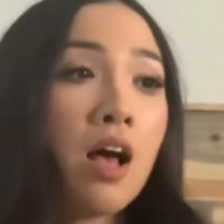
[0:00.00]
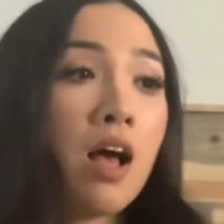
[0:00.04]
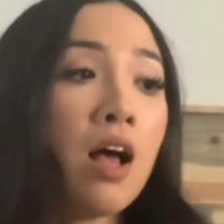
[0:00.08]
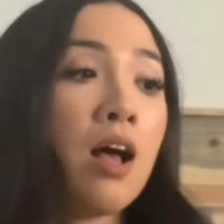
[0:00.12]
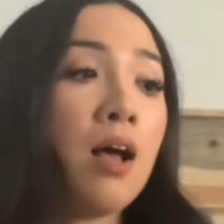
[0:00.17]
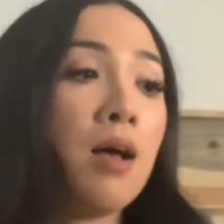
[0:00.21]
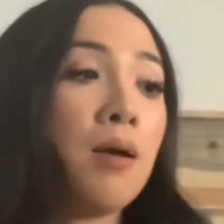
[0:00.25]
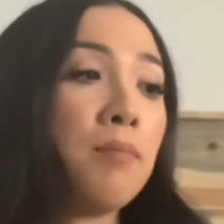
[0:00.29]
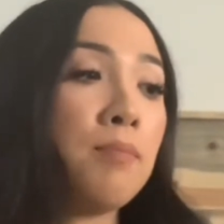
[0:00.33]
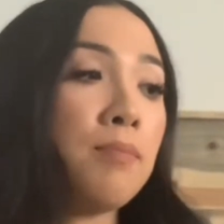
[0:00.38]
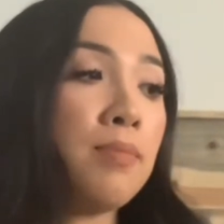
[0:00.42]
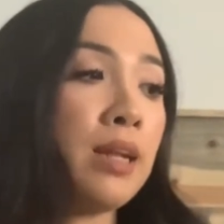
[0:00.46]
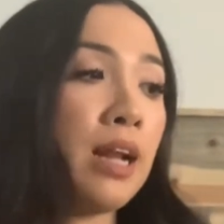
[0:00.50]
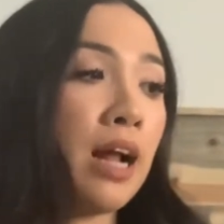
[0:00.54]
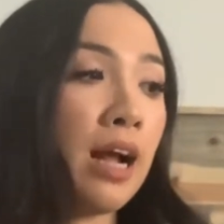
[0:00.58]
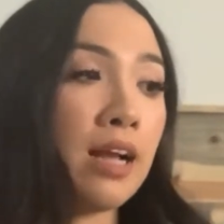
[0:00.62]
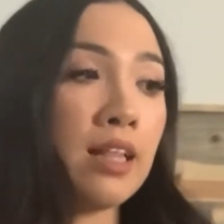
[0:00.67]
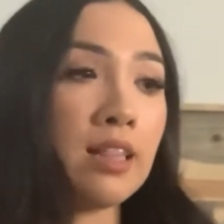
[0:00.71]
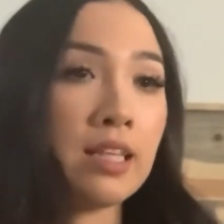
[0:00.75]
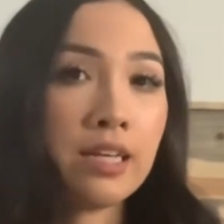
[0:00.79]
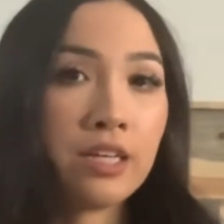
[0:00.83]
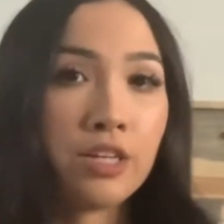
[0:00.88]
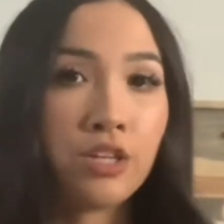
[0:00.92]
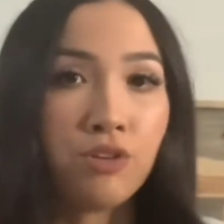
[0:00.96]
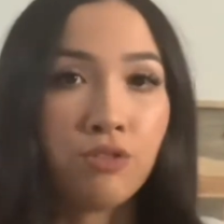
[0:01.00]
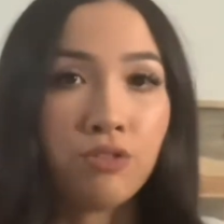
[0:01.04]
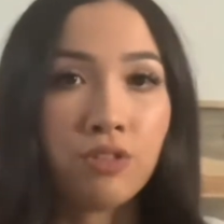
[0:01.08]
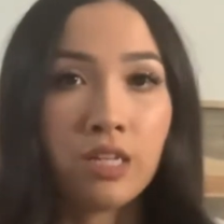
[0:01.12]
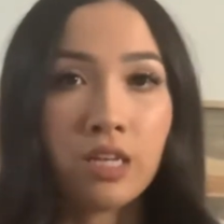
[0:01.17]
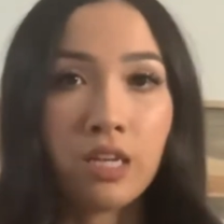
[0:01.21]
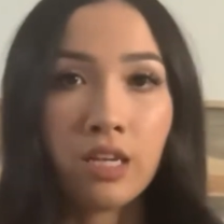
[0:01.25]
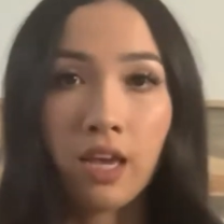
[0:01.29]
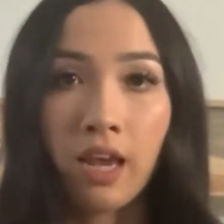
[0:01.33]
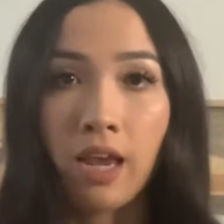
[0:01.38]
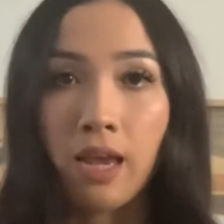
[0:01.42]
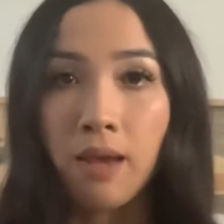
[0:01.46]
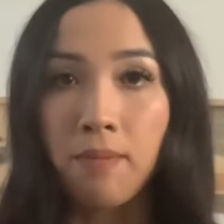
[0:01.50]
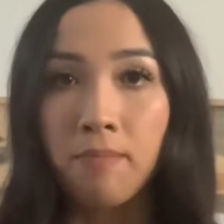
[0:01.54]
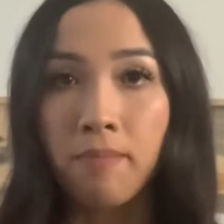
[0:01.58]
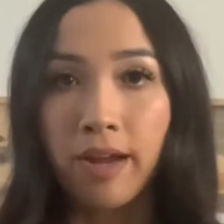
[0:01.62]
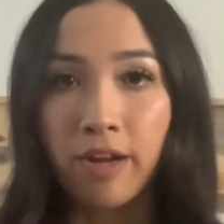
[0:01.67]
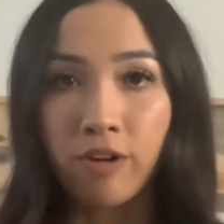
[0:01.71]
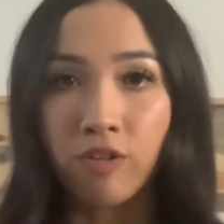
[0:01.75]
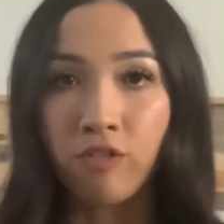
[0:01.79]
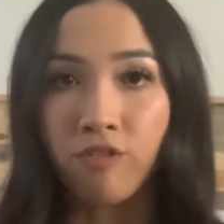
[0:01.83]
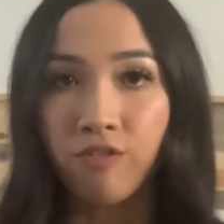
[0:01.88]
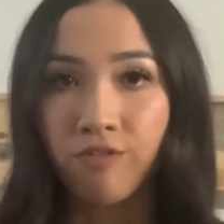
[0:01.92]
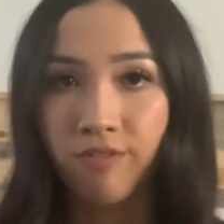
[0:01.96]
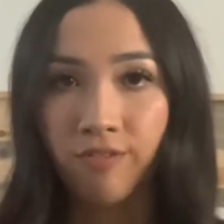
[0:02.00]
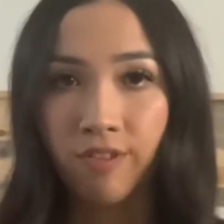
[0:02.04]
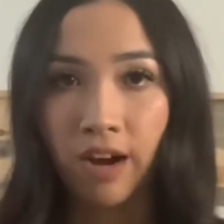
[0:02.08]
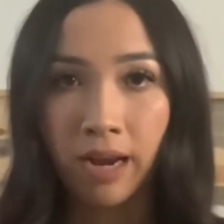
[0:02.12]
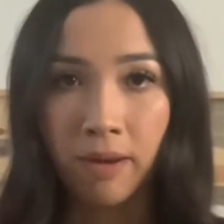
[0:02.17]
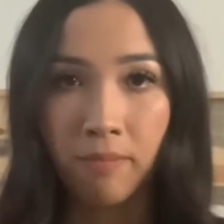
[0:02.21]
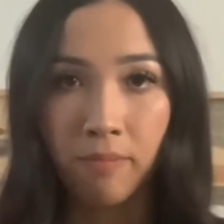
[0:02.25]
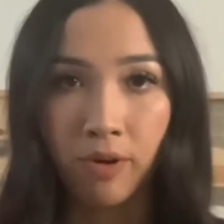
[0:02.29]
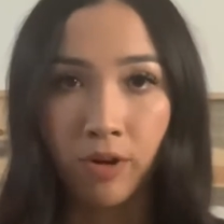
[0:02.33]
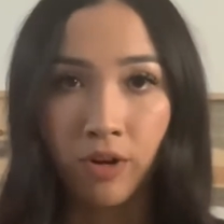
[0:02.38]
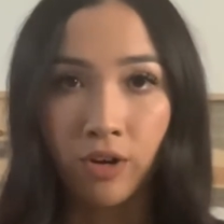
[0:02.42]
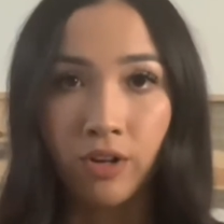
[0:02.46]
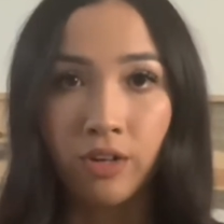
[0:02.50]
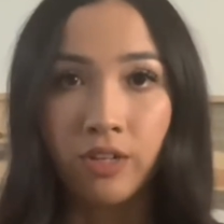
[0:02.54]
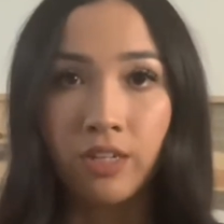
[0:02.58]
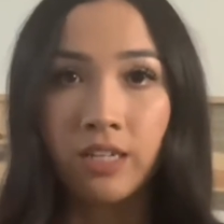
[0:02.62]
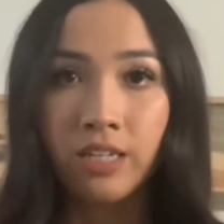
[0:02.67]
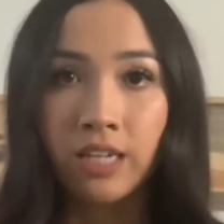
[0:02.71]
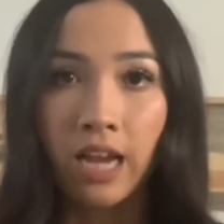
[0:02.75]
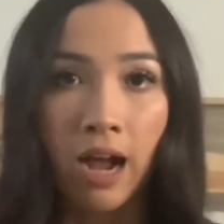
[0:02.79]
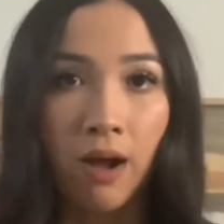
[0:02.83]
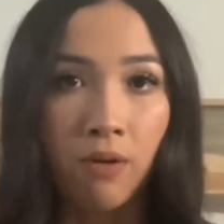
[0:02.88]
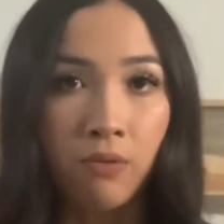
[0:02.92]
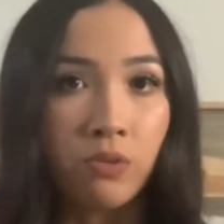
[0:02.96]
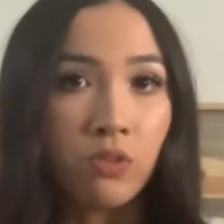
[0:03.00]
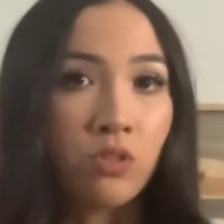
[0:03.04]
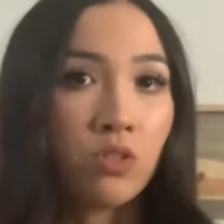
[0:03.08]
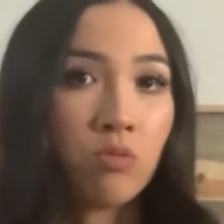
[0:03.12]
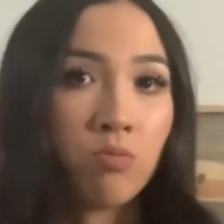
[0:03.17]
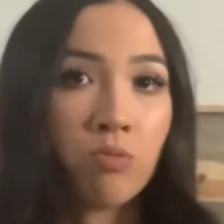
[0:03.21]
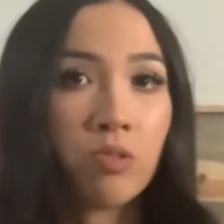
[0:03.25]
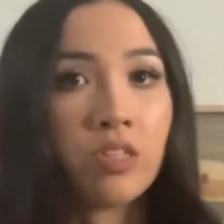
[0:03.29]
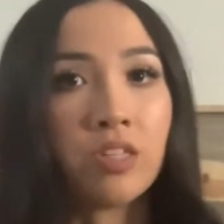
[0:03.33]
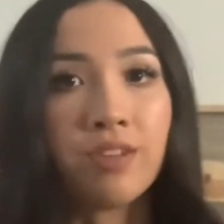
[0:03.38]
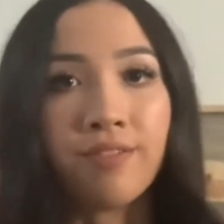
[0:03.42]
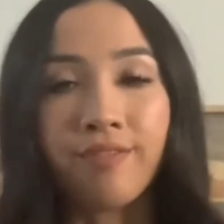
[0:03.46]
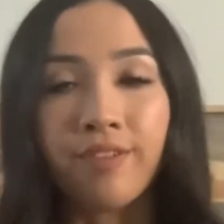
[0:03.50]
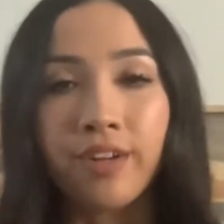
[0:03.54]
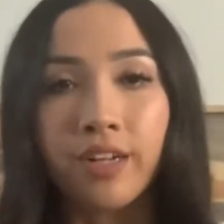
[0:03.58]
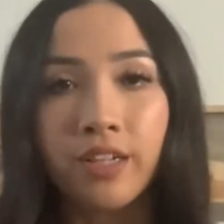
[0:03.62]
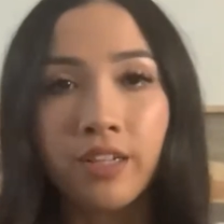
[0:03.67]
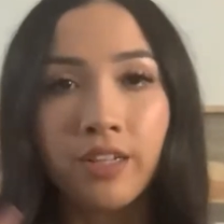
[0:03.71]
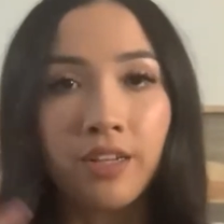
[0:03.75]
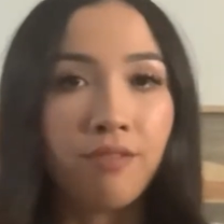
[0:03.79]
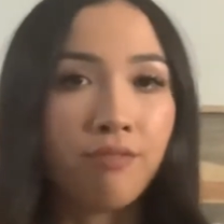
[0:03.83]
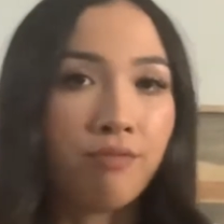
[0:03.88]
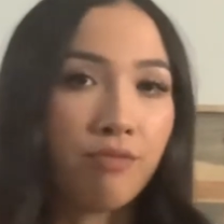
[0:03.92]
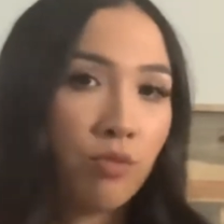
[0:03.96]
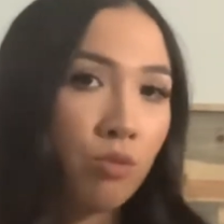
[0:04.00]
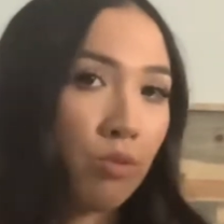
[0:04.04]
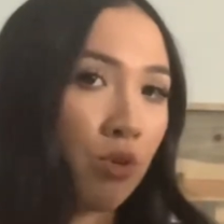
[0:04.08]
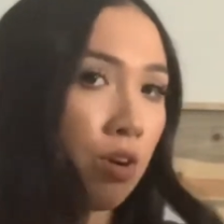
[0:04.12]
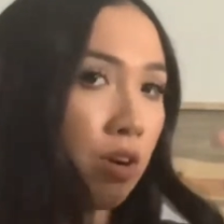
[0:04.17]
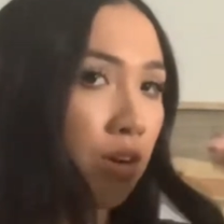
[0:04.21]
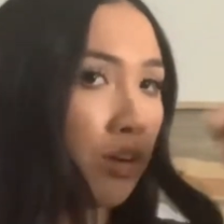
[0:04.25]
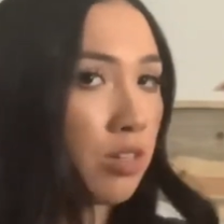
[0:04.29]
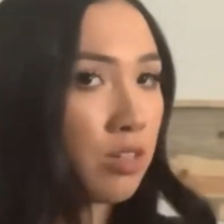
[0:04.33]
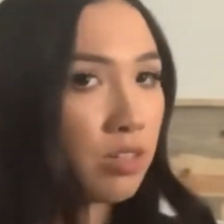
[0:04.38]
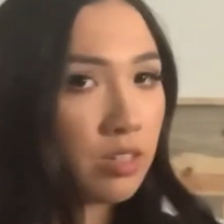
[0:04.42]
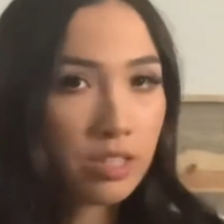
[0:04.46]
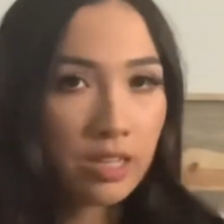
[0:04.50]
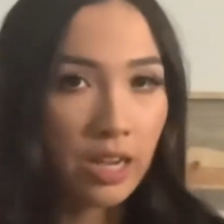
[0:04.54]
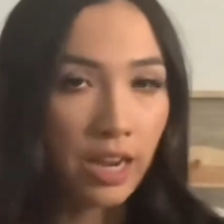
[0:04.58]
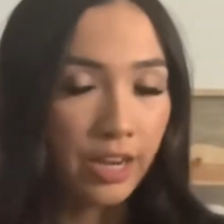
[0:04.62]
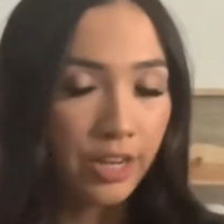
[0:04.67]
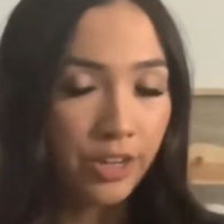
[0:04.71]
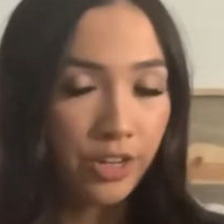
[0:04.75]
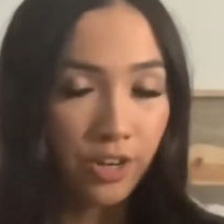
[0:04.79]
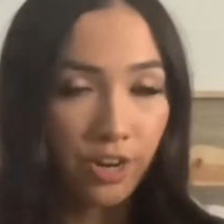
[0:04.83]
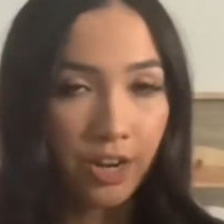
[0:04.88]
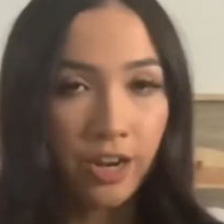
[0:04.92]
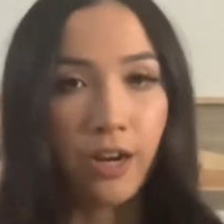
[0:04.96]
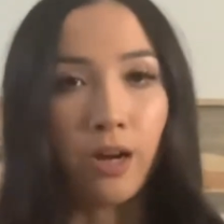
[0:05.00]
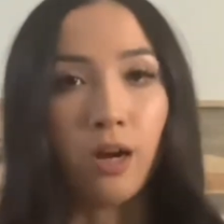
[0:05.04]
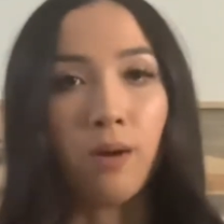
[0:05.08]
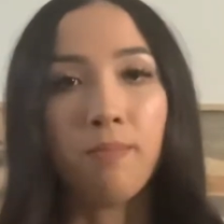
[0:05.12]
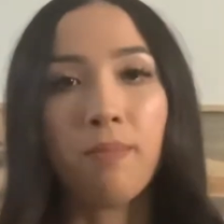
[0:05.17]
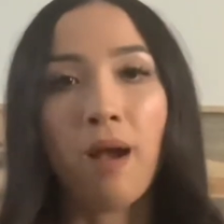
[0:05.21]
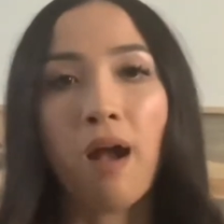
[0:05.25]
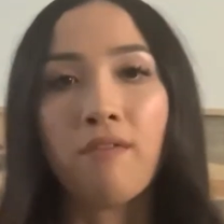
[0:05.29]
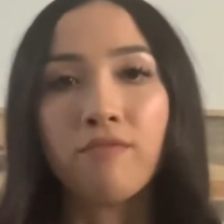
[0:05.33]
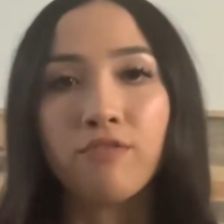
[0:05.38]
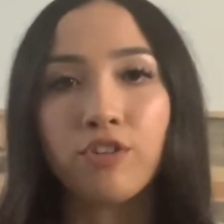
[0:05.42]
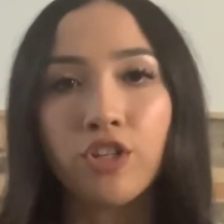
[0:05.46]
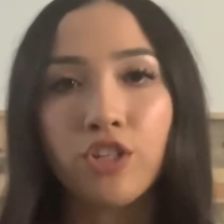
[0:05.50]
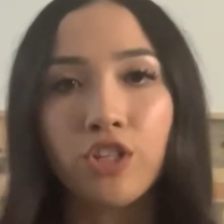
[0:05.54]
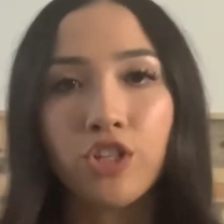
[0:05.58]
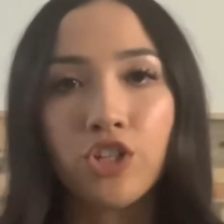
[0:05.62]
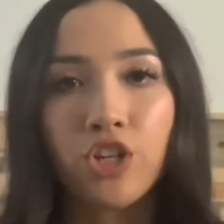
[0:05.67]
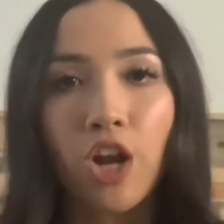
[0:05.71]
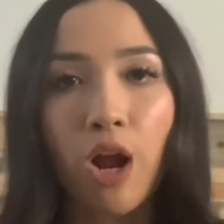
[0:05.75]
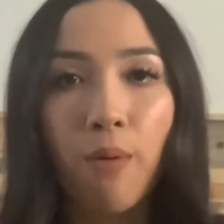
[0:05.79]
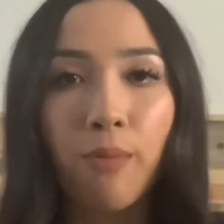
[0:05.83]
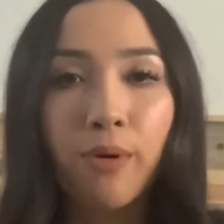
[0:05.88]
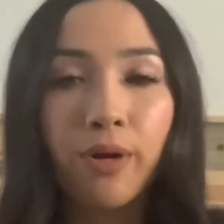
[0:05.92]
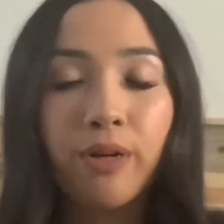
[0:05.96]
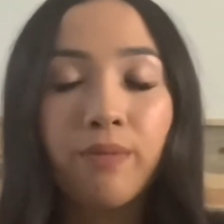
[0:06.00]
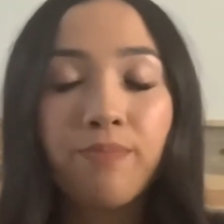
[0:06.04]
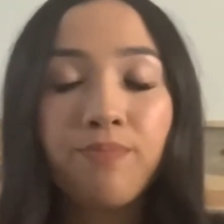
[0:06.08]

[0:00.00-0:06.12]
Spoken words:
but I like using a microfiber towel specifically for tying your hair up after the shower.